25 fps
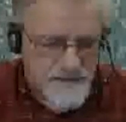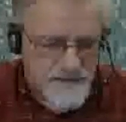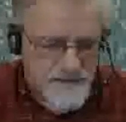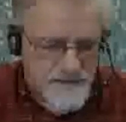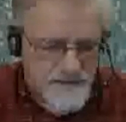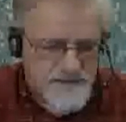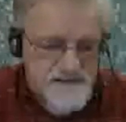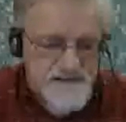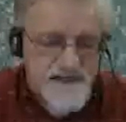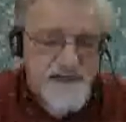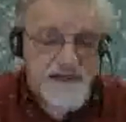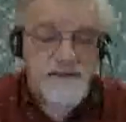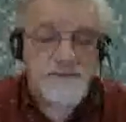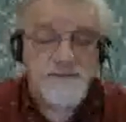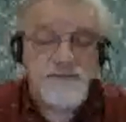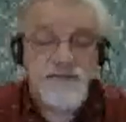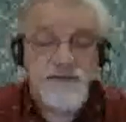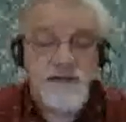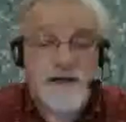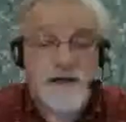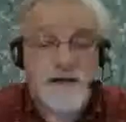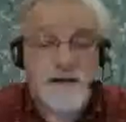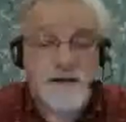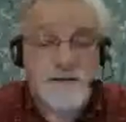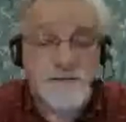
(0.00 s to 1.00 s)
now
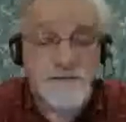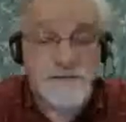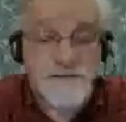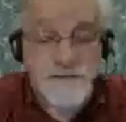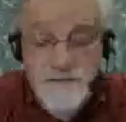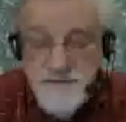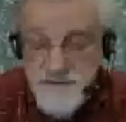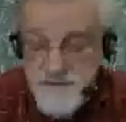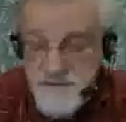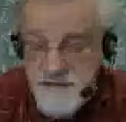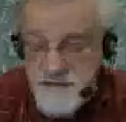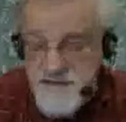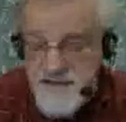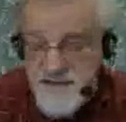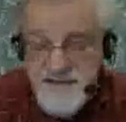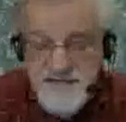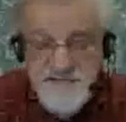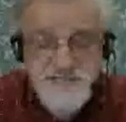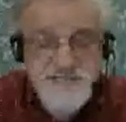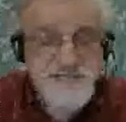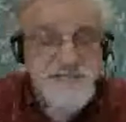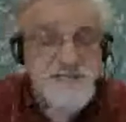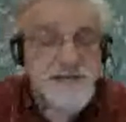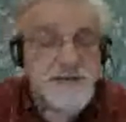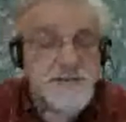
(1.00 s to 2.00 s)
the other the
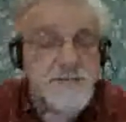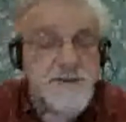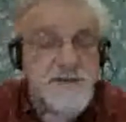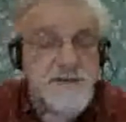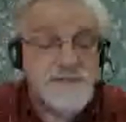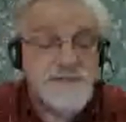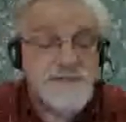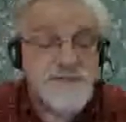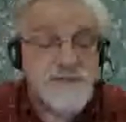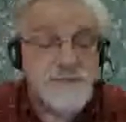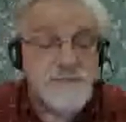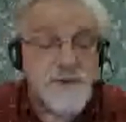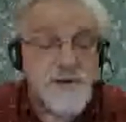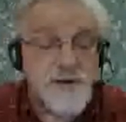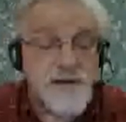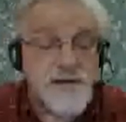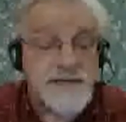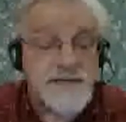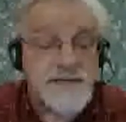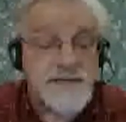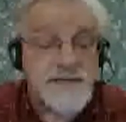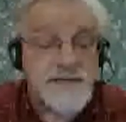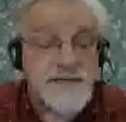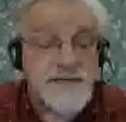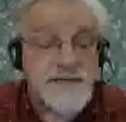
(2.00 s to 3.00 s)
last thing about
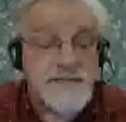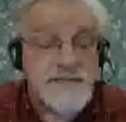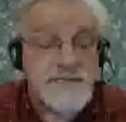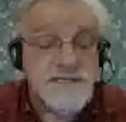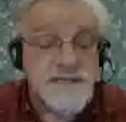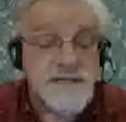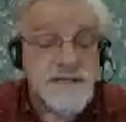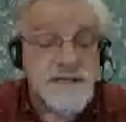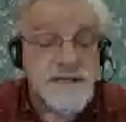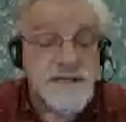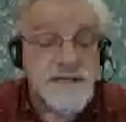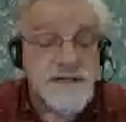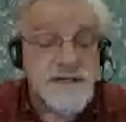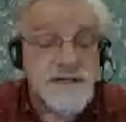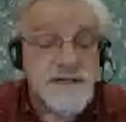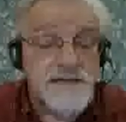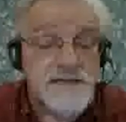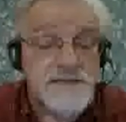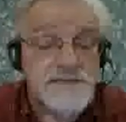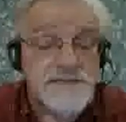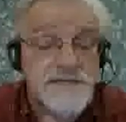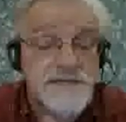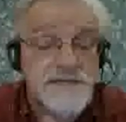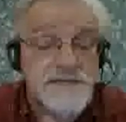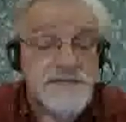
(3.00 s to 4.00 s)
symbolic links
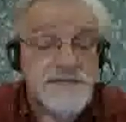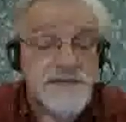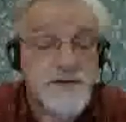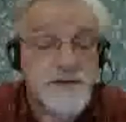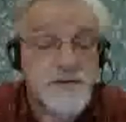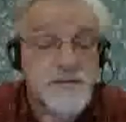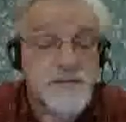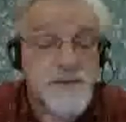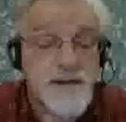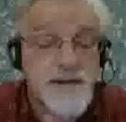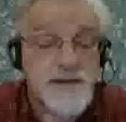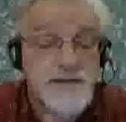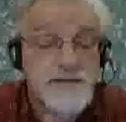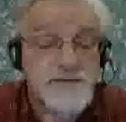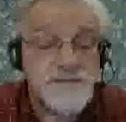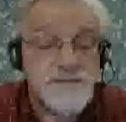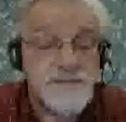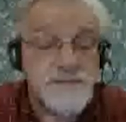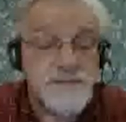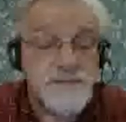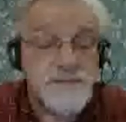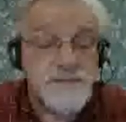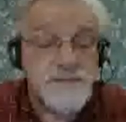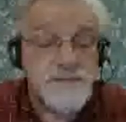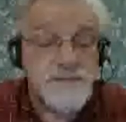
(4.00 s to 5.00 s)
is let's go back
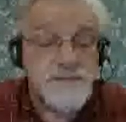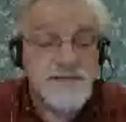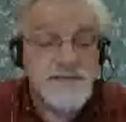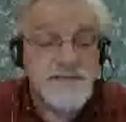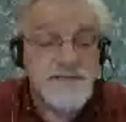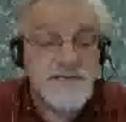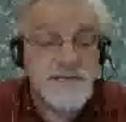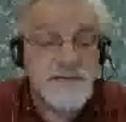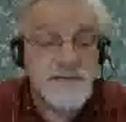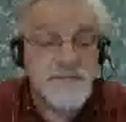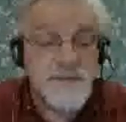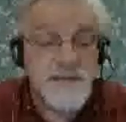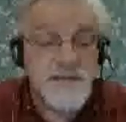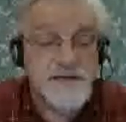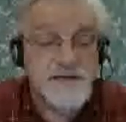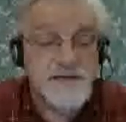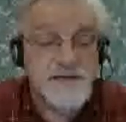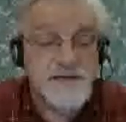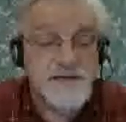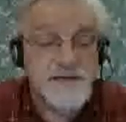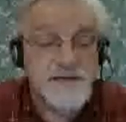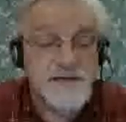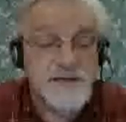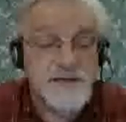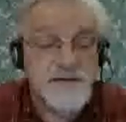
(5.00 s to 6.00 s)
to this command
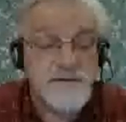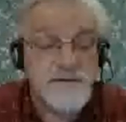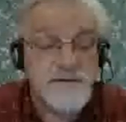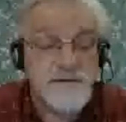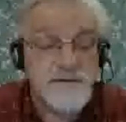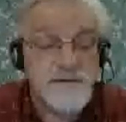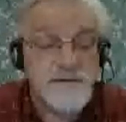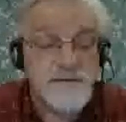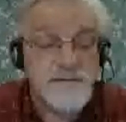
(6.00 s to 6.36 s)
here